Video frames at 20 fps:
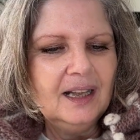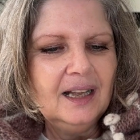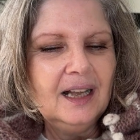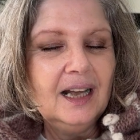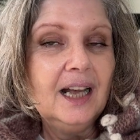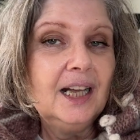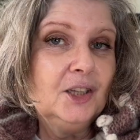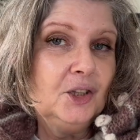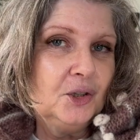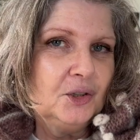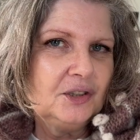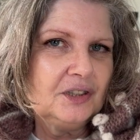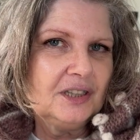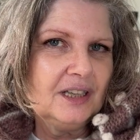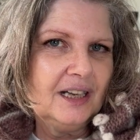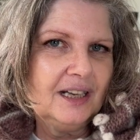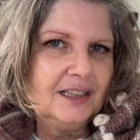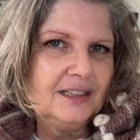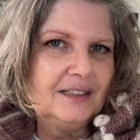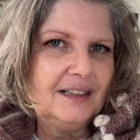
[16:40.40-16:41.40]
and you
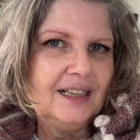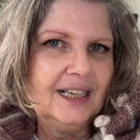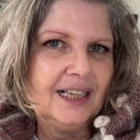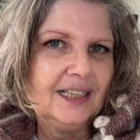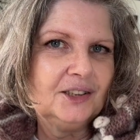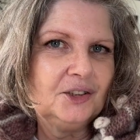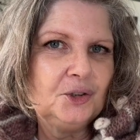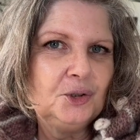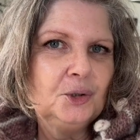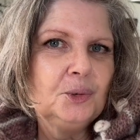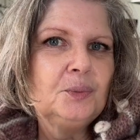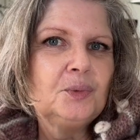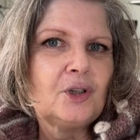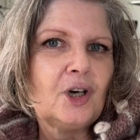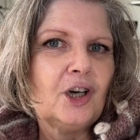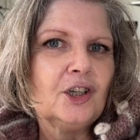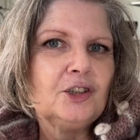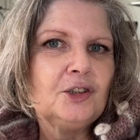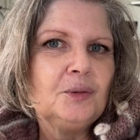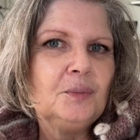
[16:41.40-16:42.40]
said that you
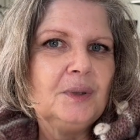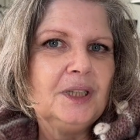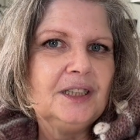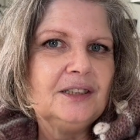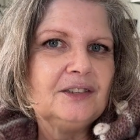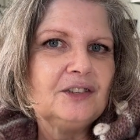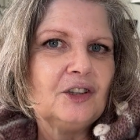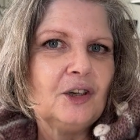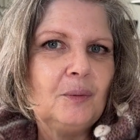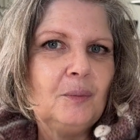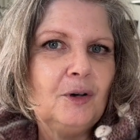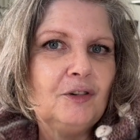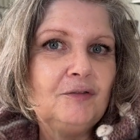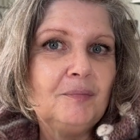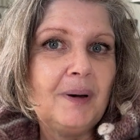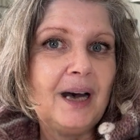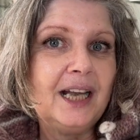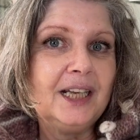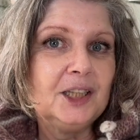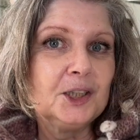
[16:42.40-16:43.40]
brought me some of
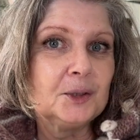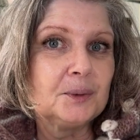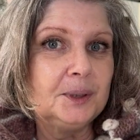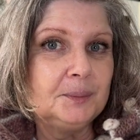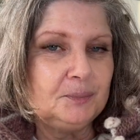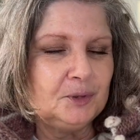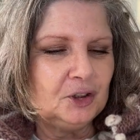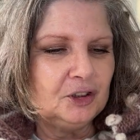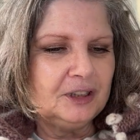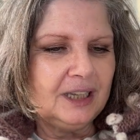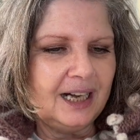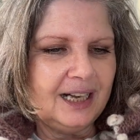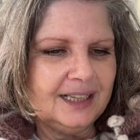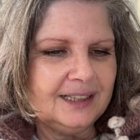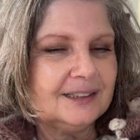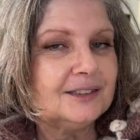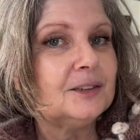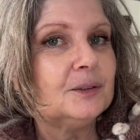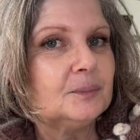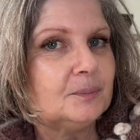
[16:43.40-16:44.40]
my
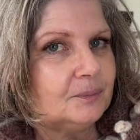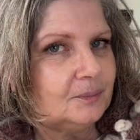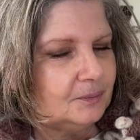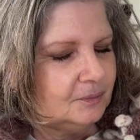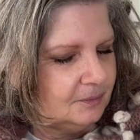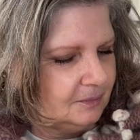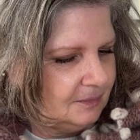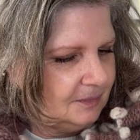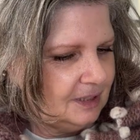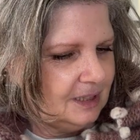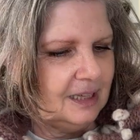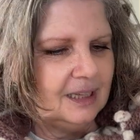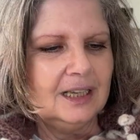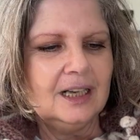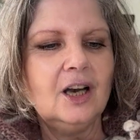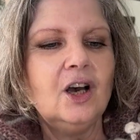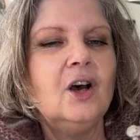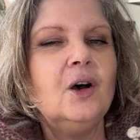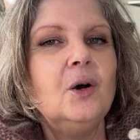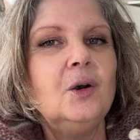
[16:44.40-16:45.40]
kryptonite
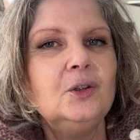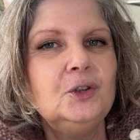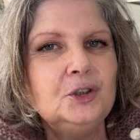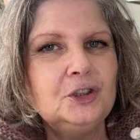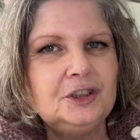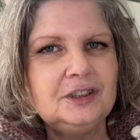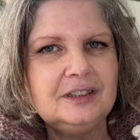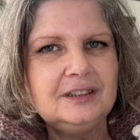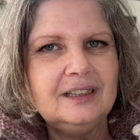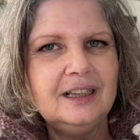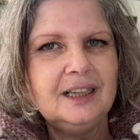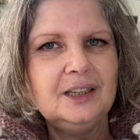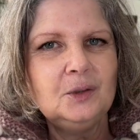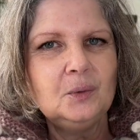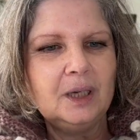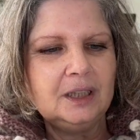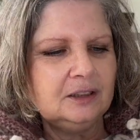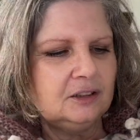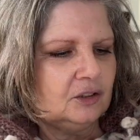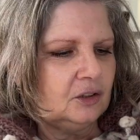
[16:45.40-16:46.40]
Nutiden
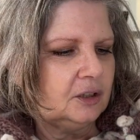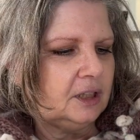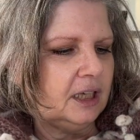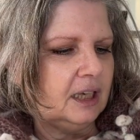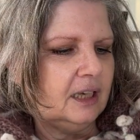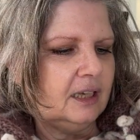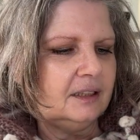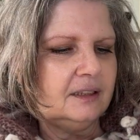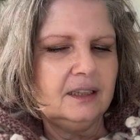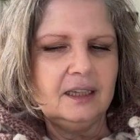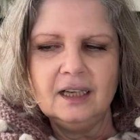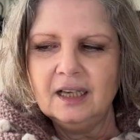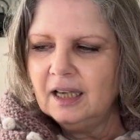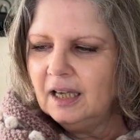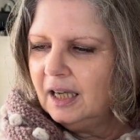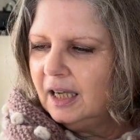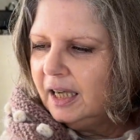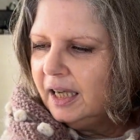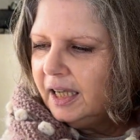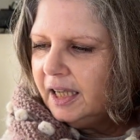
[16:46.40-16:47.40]
once again
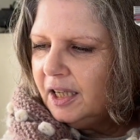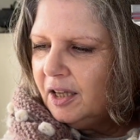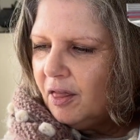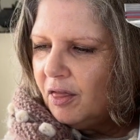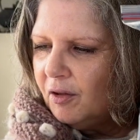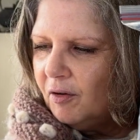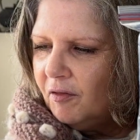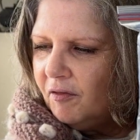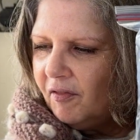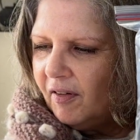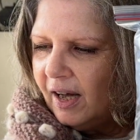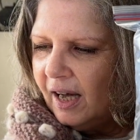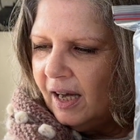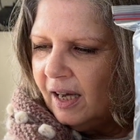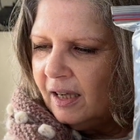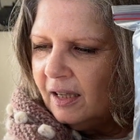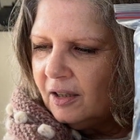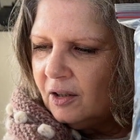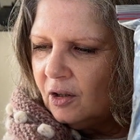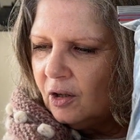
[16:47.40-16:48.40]
in the
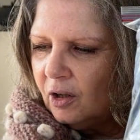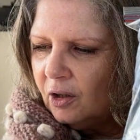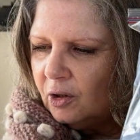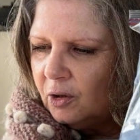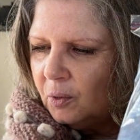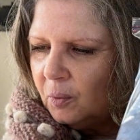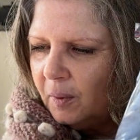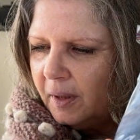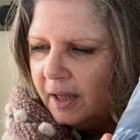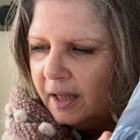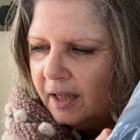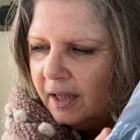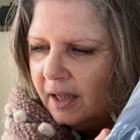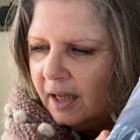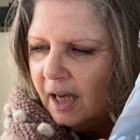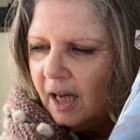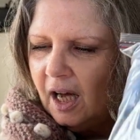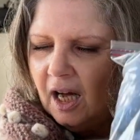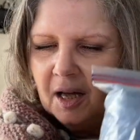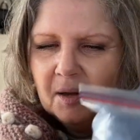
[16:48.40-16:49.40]
Val colorway.
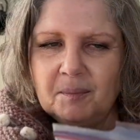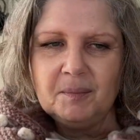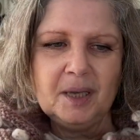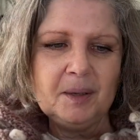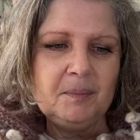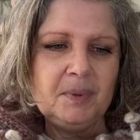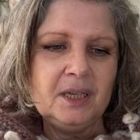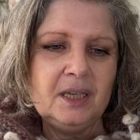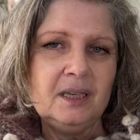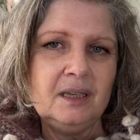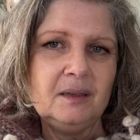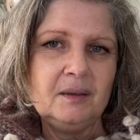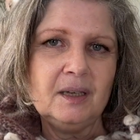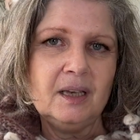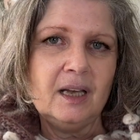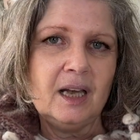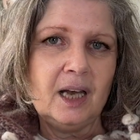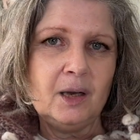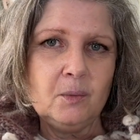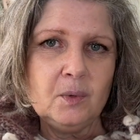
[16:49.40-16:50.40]
Maybe
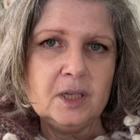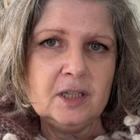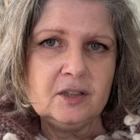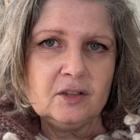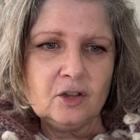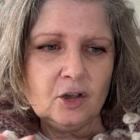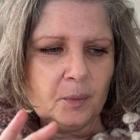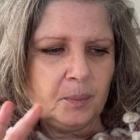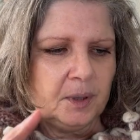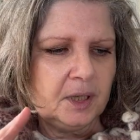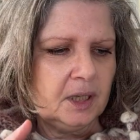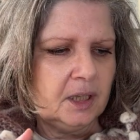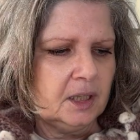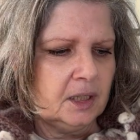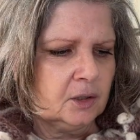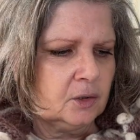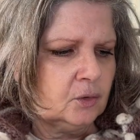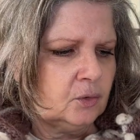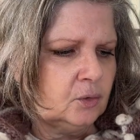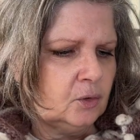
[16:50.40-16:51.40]
I will stop
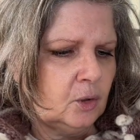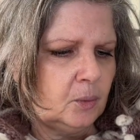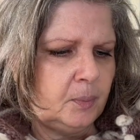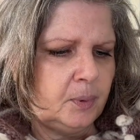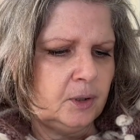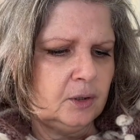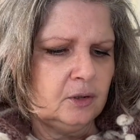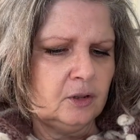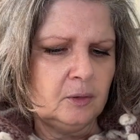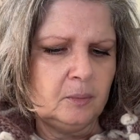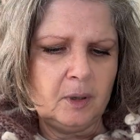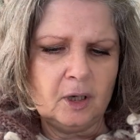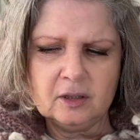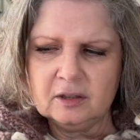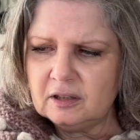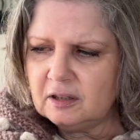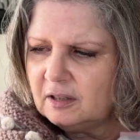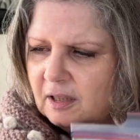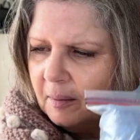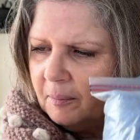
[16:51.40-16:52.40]
here to open the
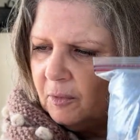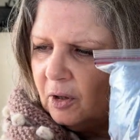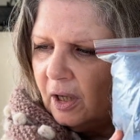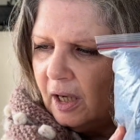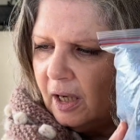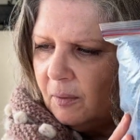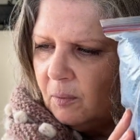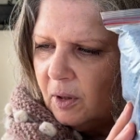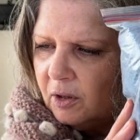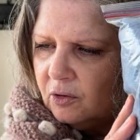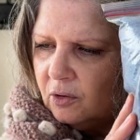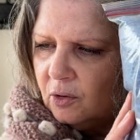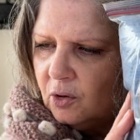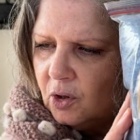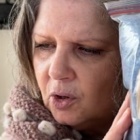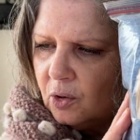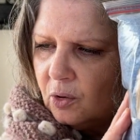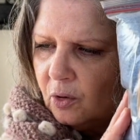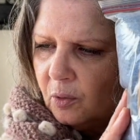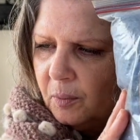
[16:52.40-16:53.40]
boxes. I wasn't
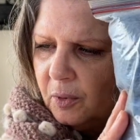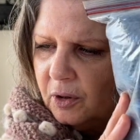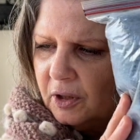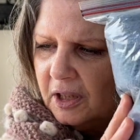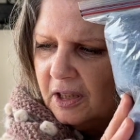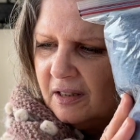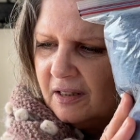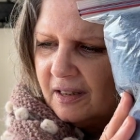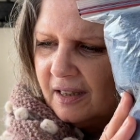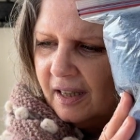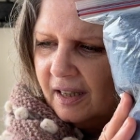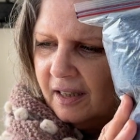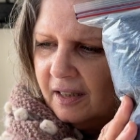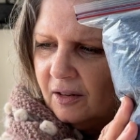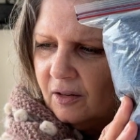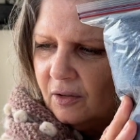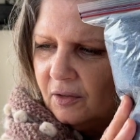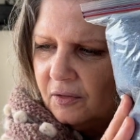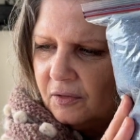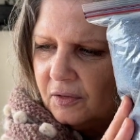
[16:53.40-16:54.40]
sure, but it's kind
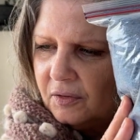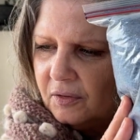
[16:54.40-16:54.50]
of